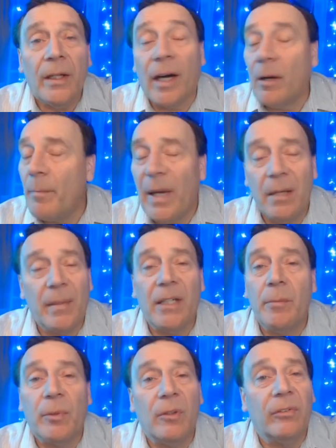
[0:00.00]
there are many,
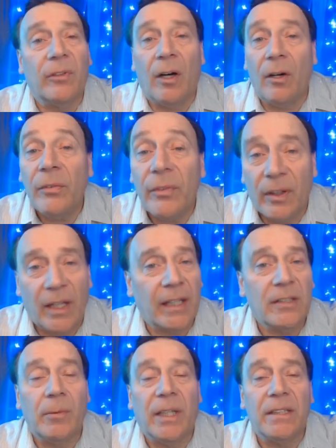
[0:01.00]
many proof of
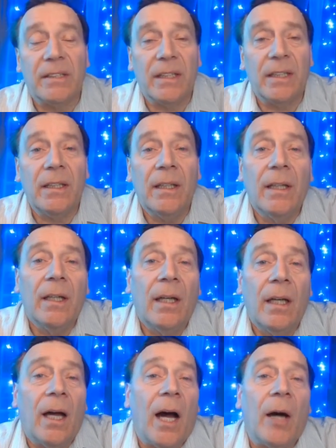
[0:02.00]
XYZ
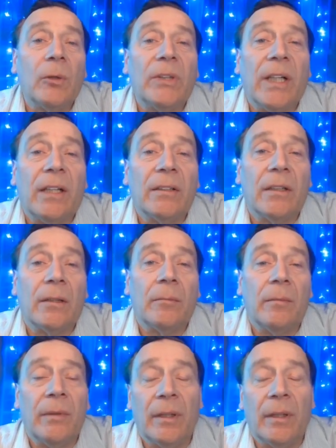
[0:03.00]
out there. The,